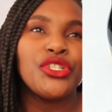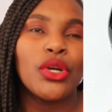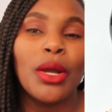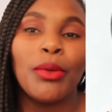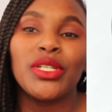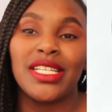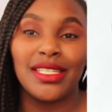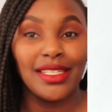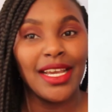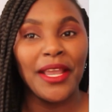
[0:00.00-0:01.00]
talk about is
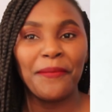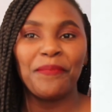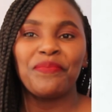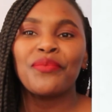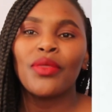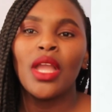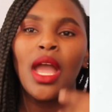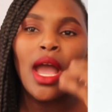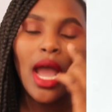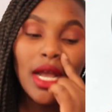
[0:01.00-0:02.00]
a tie.
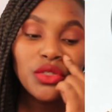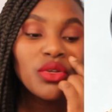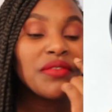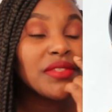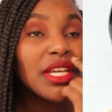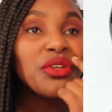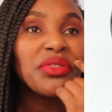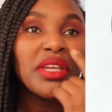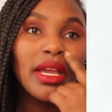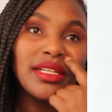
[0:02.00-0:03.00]
As you have said on
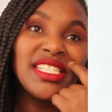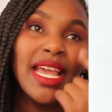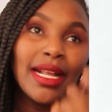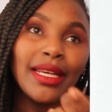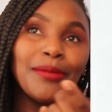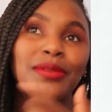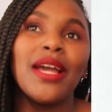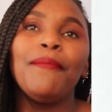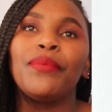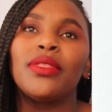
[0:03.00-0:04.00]
the tie clips,
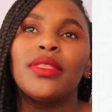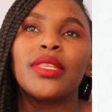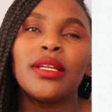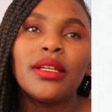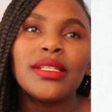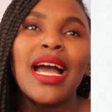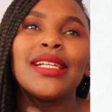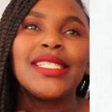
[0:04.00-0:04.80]
yeah, a